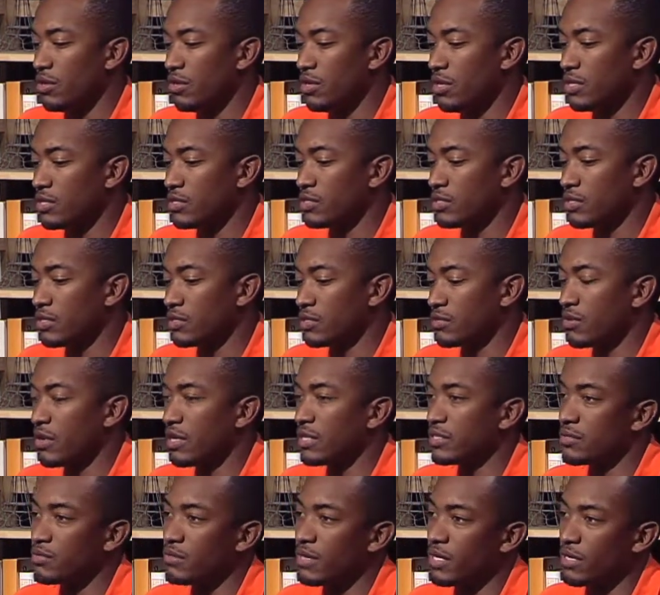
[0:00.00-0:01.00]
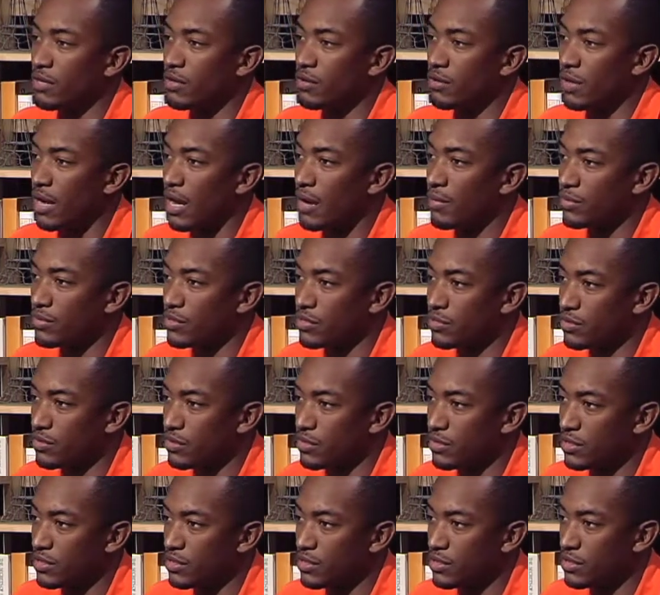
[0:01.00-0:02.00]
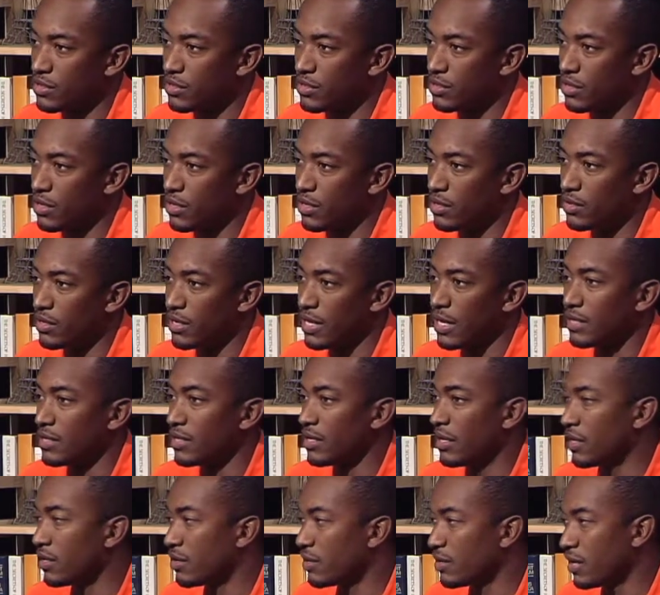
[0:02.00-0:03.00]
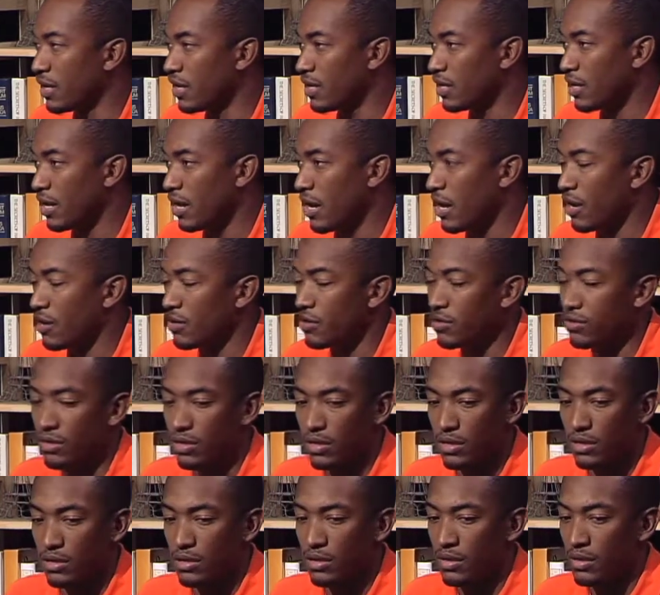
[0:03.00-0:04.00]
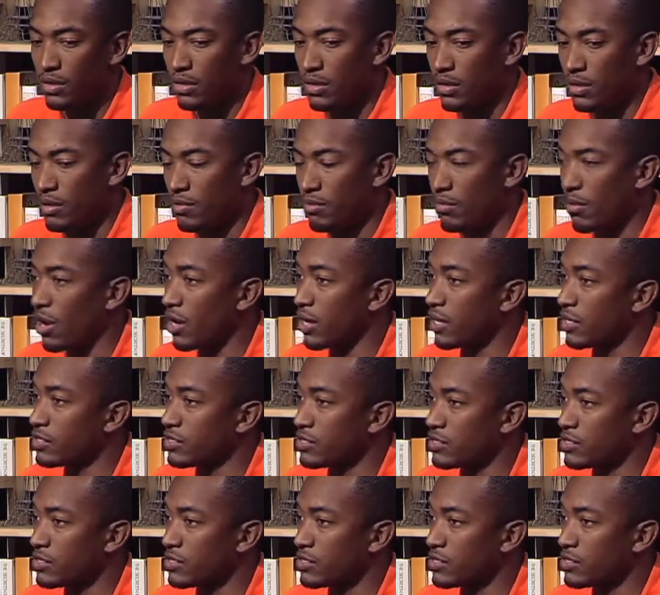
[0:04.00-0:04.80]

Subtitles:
it's great to make your own opportunities. You know, you got the internet now, you can market